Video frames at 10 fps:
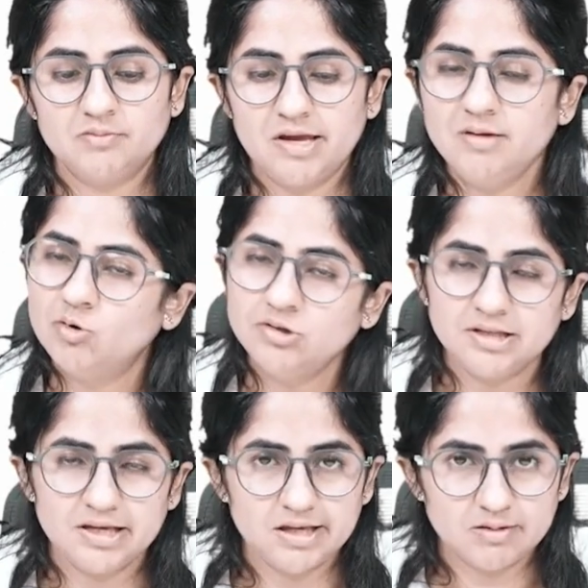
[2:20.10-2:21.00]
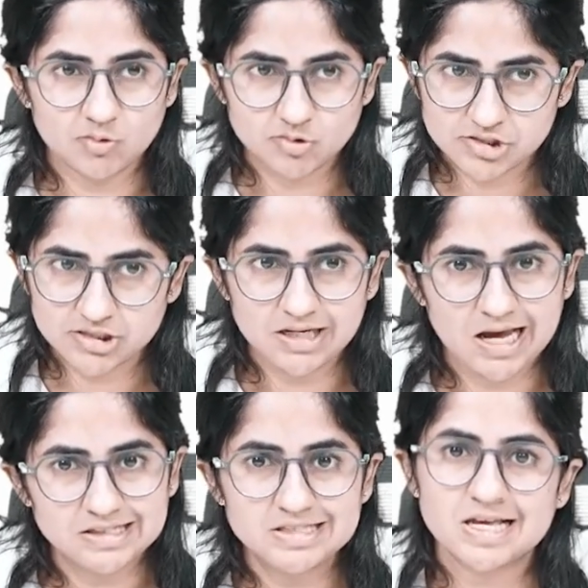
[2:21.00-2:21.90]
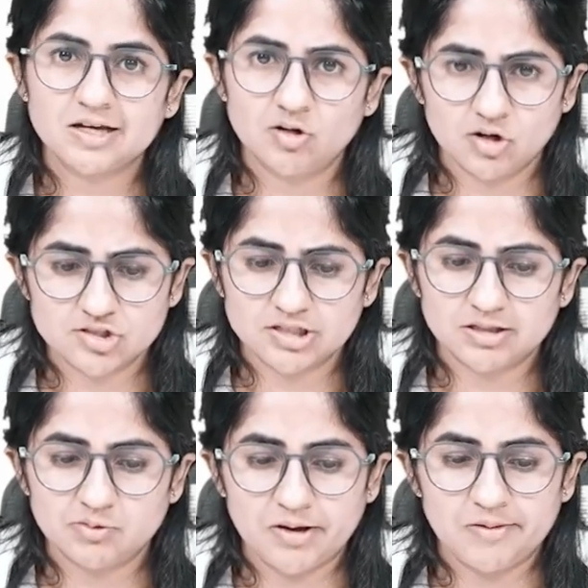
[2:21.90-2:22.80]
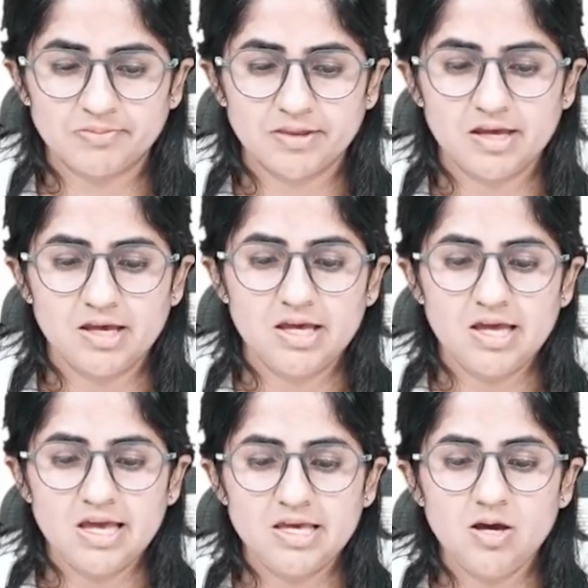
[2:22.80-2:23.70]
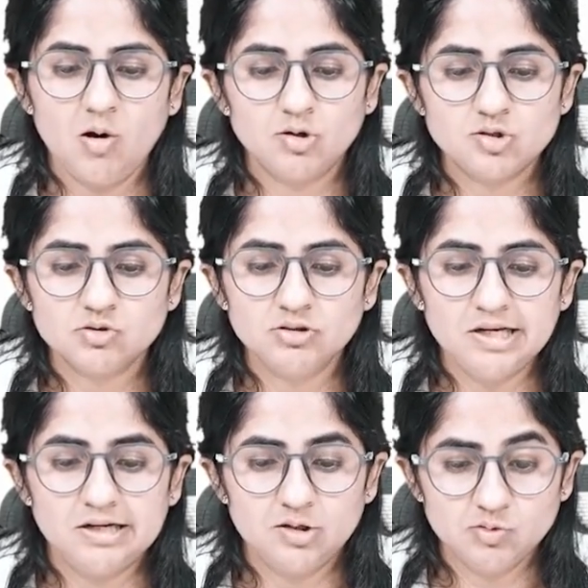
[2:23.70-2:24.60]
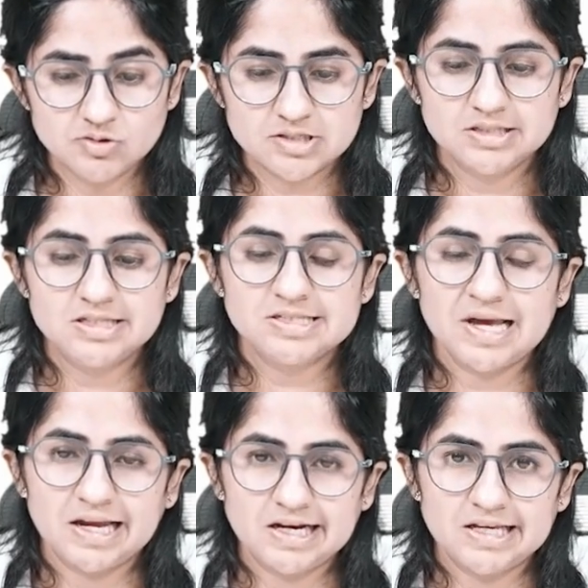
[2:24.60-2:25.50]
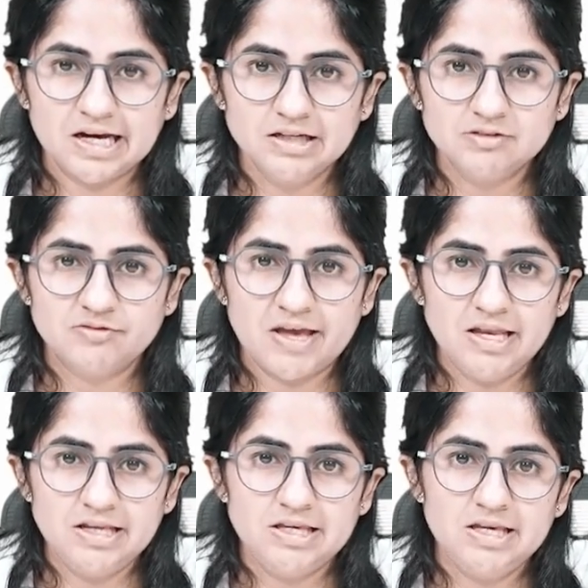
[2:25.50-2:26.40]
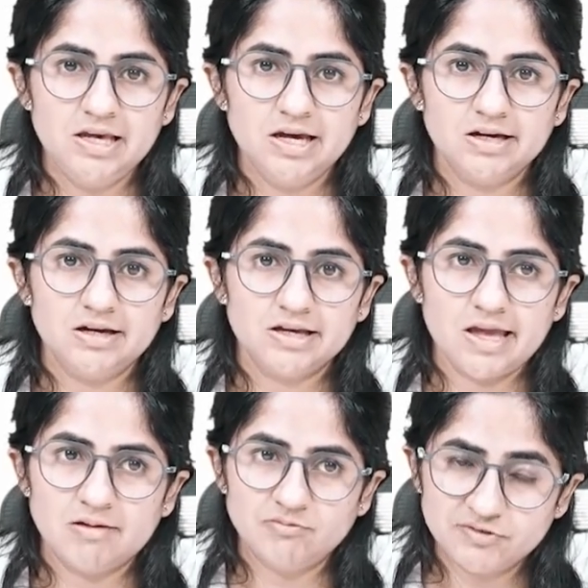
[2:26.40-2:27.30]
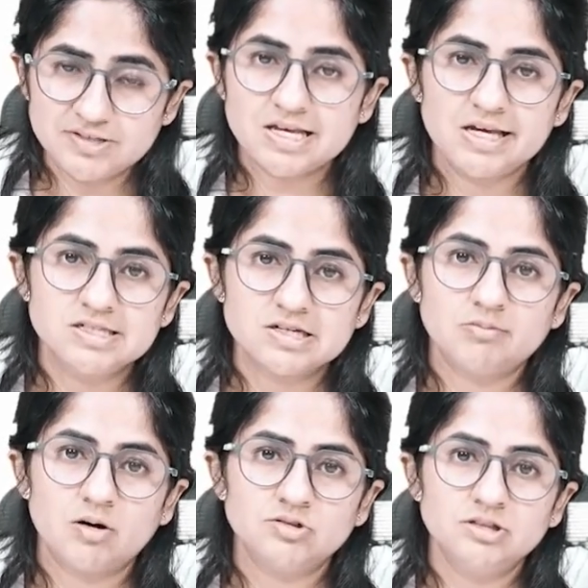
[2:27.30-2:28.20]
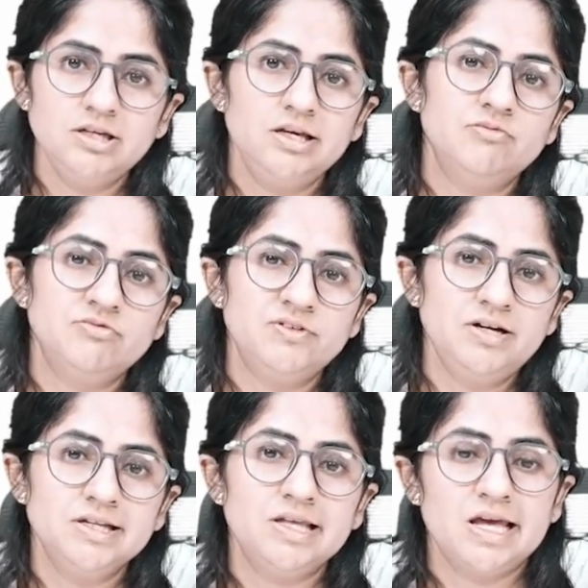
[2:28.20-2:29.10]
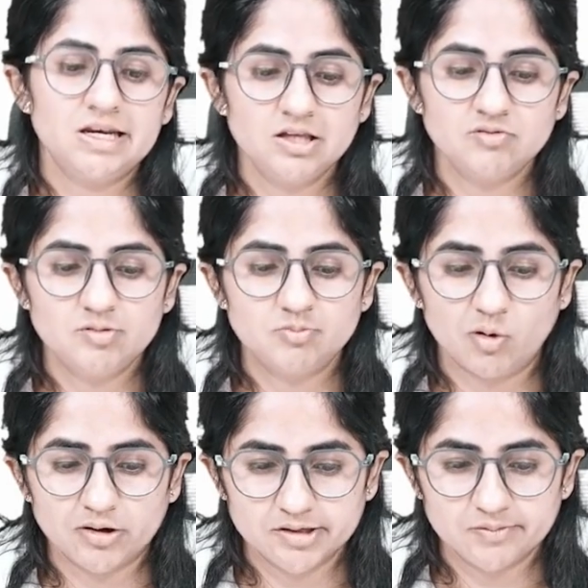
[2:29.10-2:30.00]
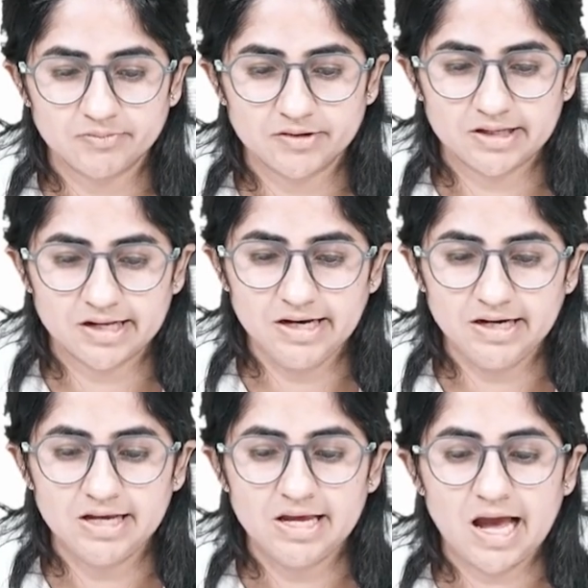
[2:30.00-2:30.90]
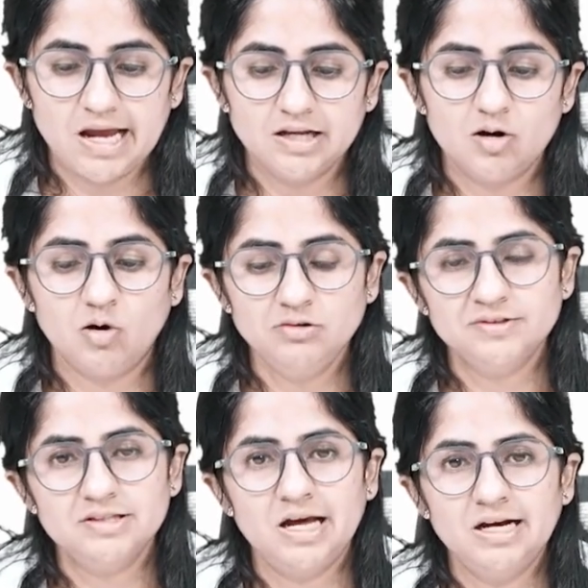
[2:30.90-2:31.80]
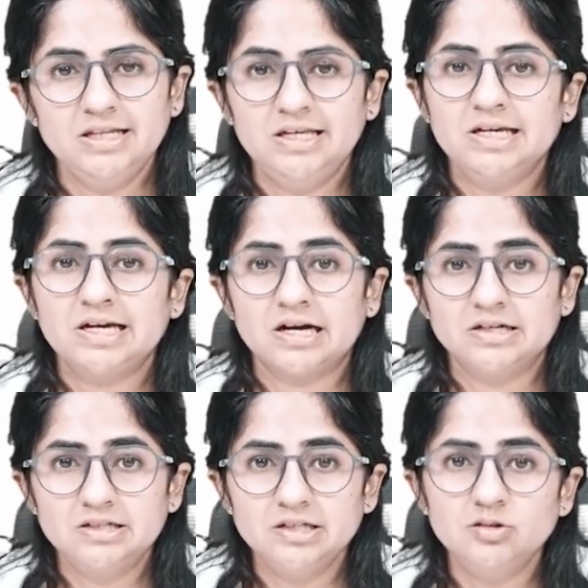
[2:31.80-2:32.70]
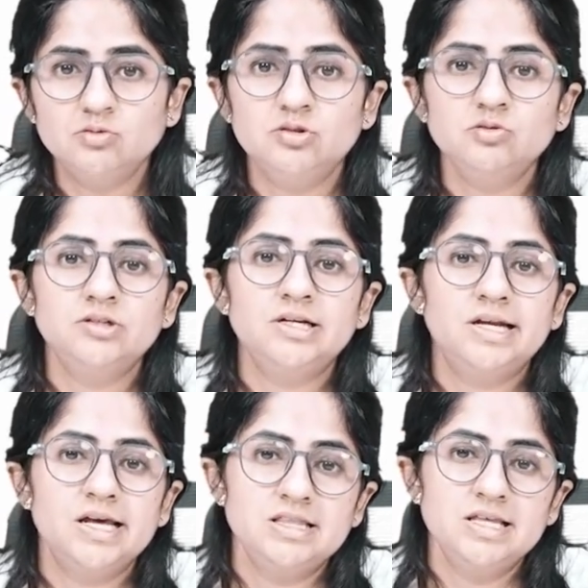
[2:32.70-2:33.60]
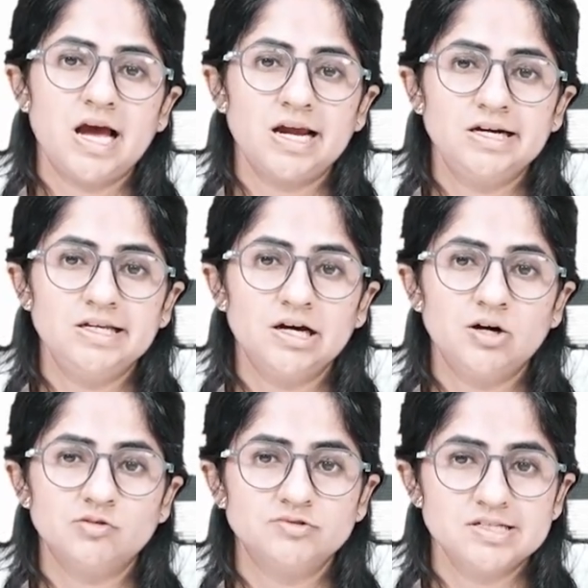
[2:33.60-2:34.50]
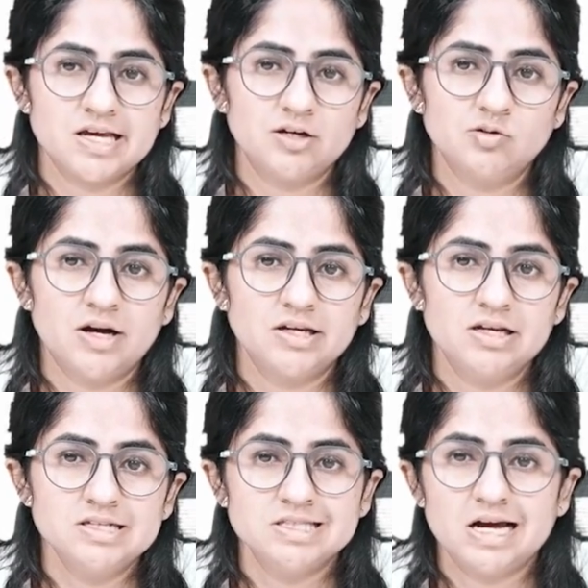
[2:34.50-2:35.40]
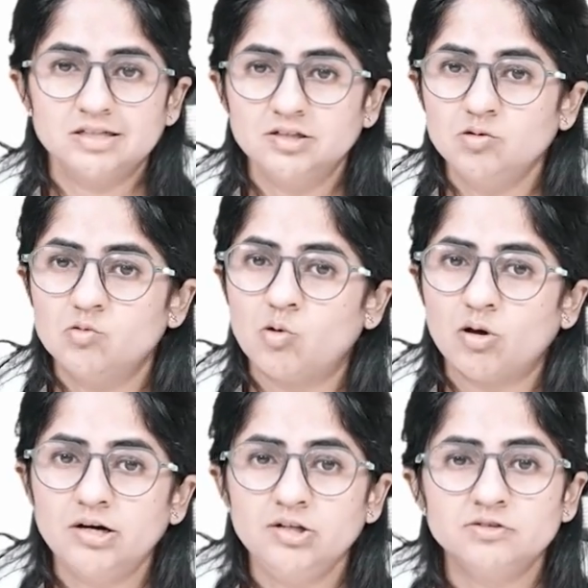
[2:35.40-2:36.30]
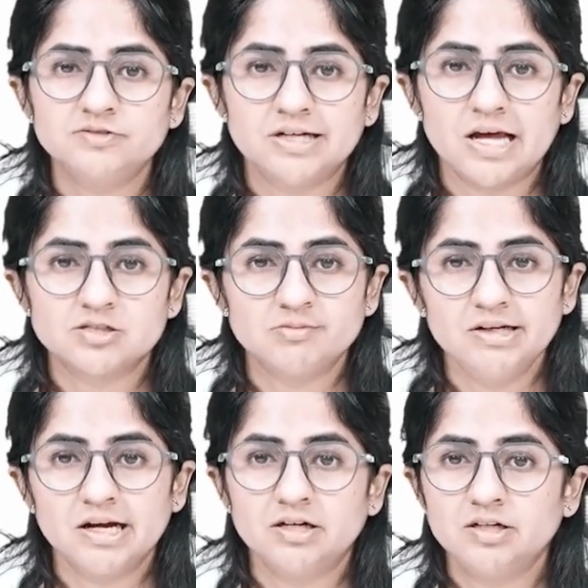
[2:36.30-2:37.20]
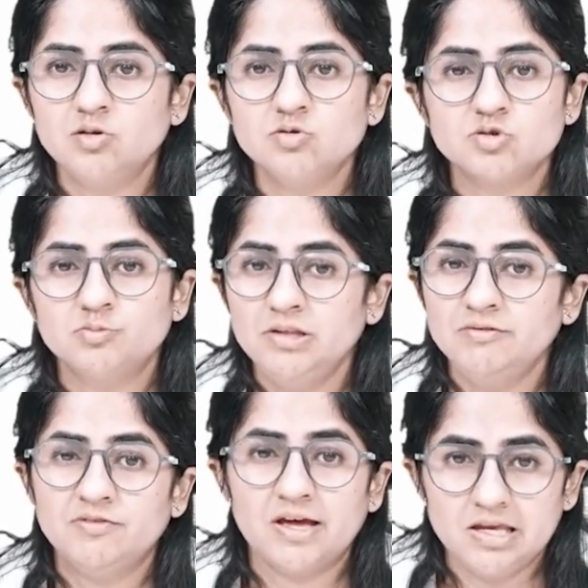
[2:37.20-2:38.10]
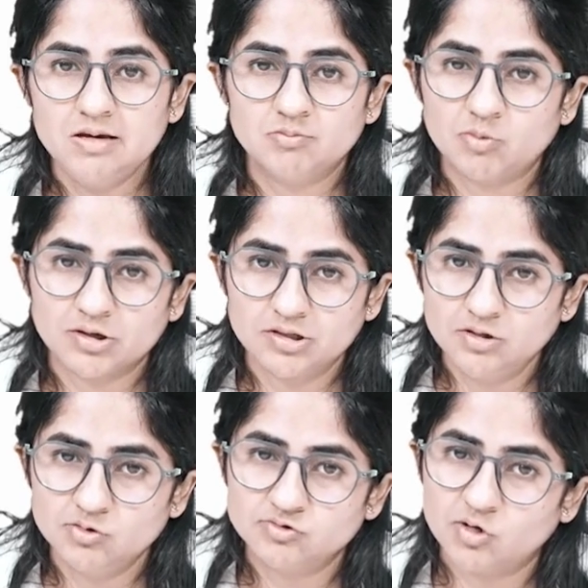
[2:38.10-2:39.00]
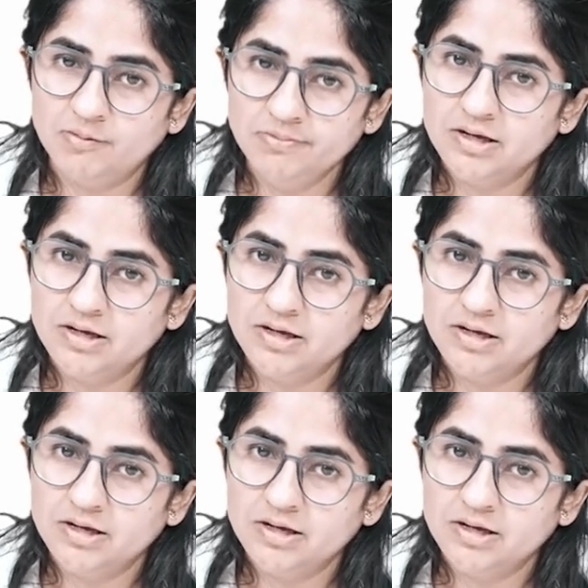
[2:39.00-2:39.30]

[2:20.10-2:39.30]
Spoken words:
in both emotional and psychological way. He also induced this idea where he emphasized about the infant caregiver bond, right? And along with that, he continued to retain the idea of the psychoanalyst that the quality of attachment continues to be very important to form